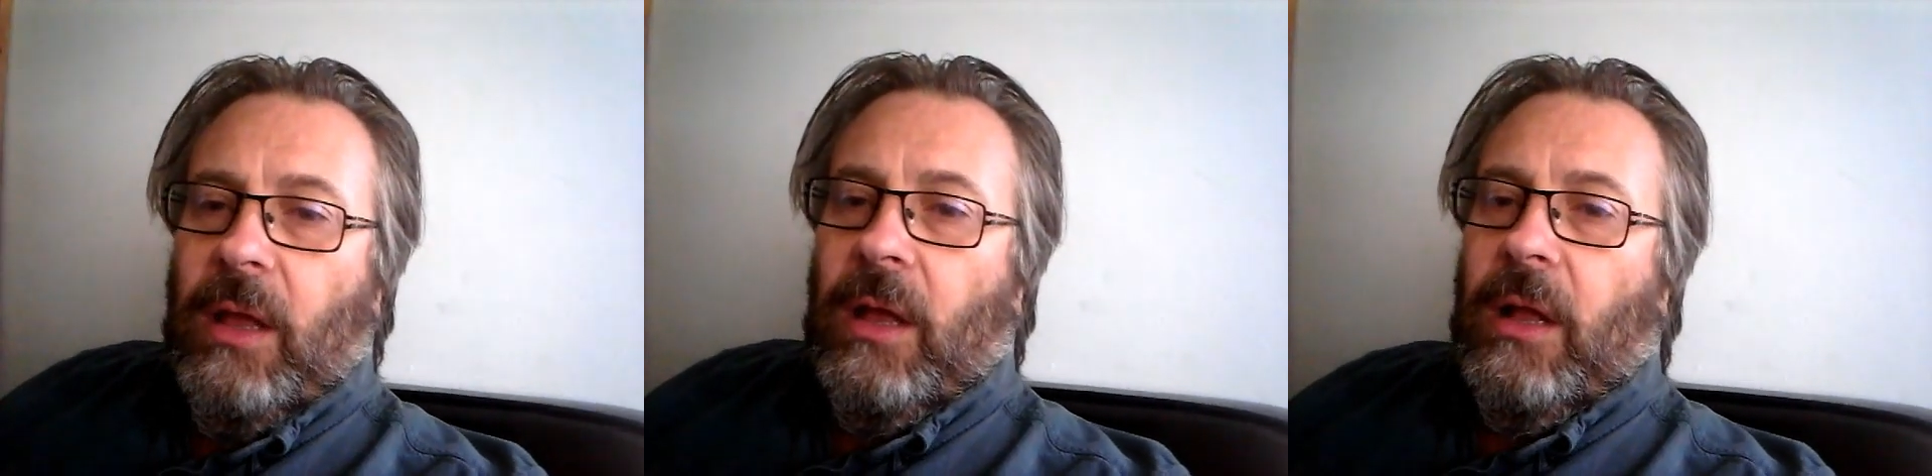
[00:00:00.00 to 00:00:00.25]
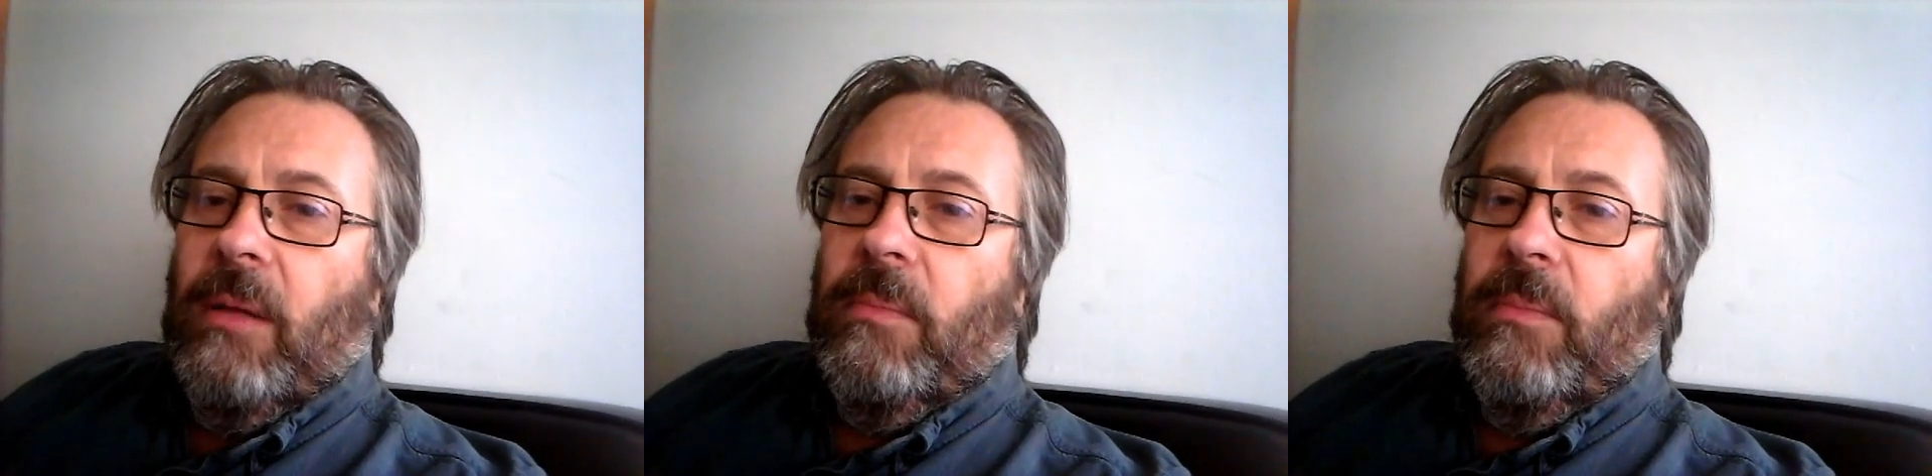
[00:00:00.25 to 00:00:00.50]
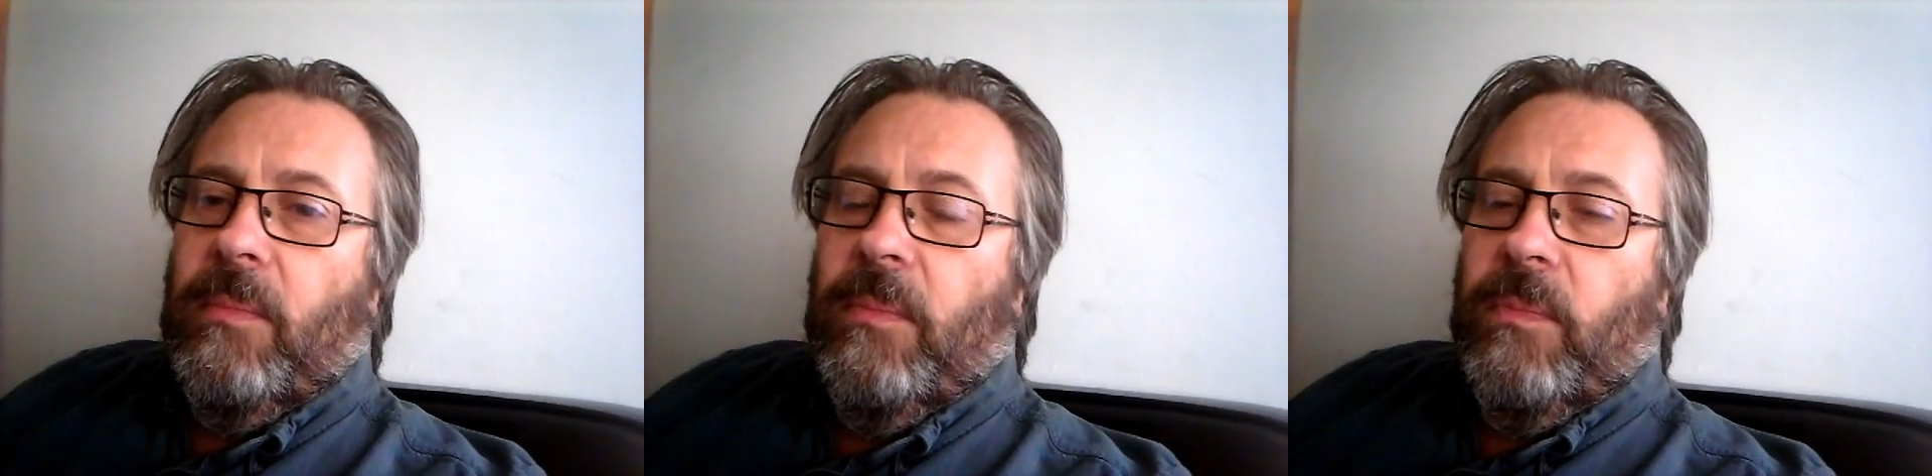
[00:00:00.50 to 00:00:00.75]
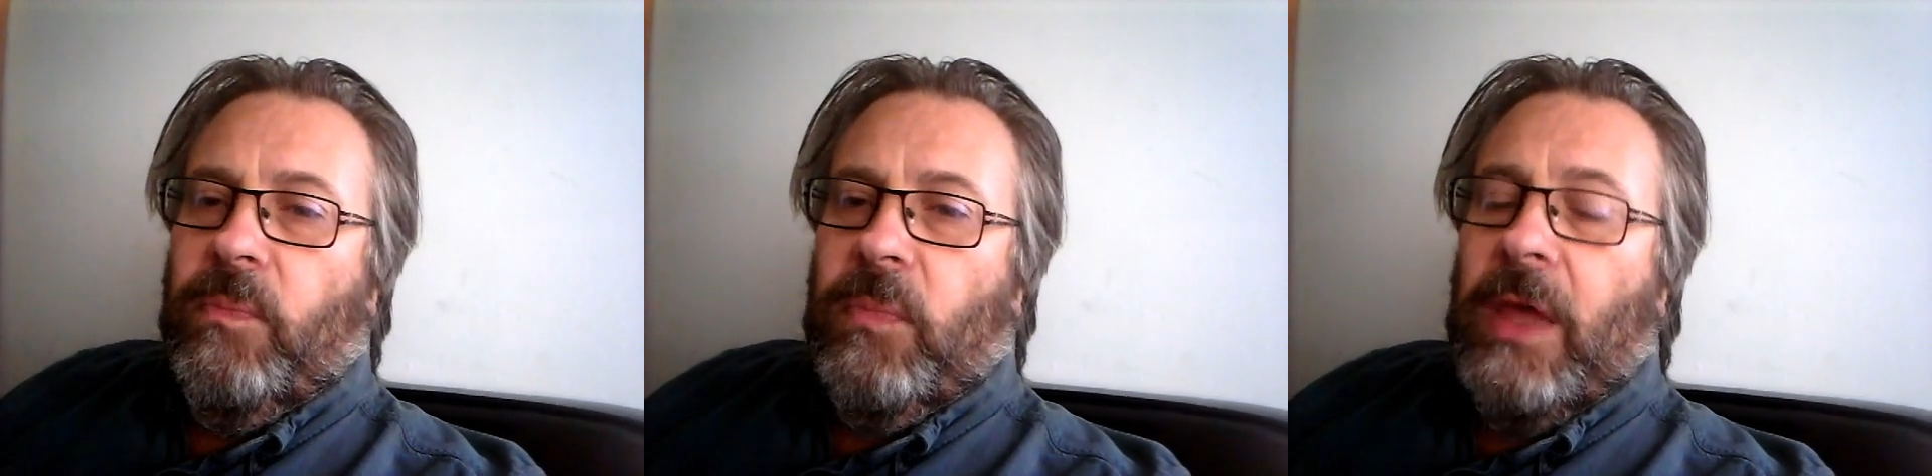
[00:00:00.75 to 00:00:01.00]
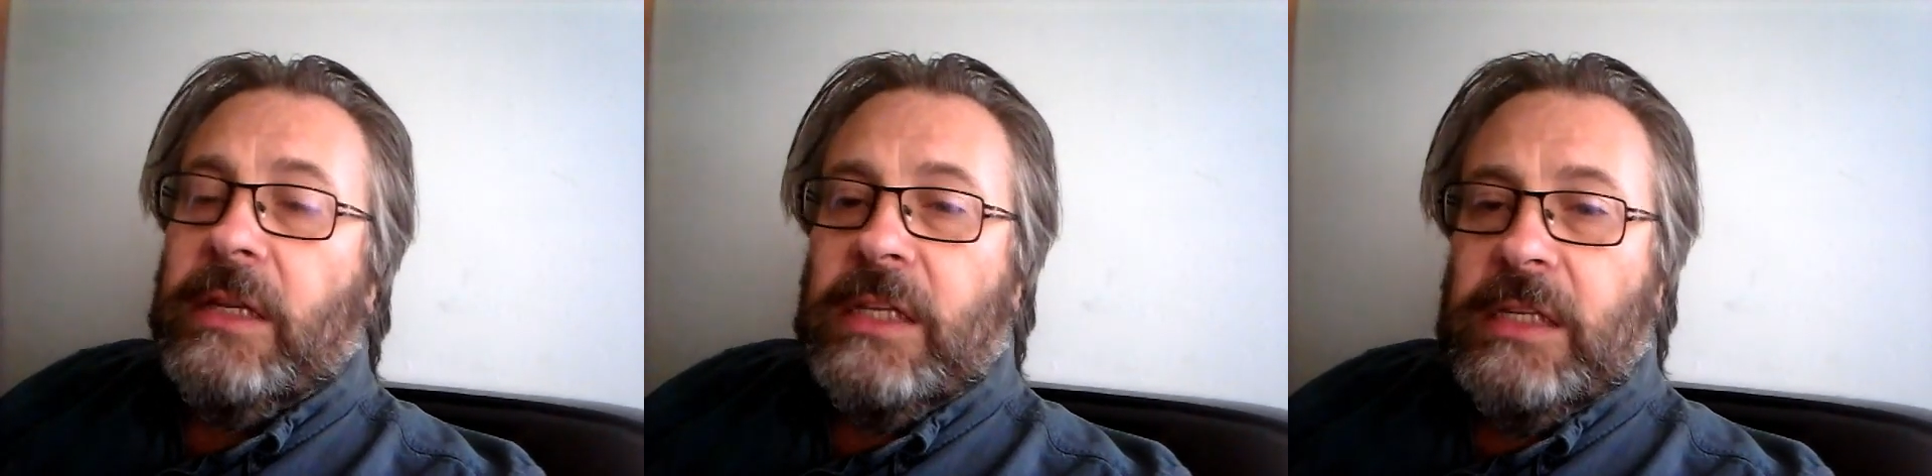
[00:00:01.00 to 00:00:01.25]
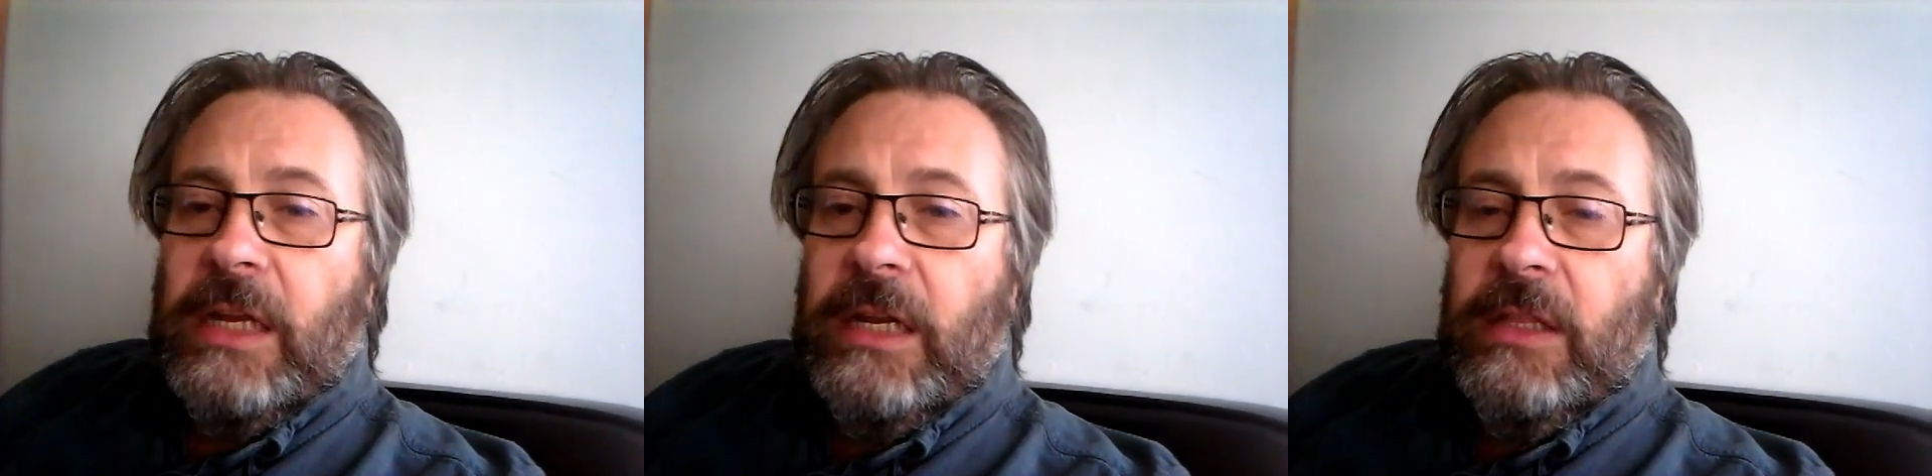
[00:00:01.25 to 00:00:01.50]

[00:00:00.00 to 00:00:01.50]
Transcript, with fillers: Um, and it's because I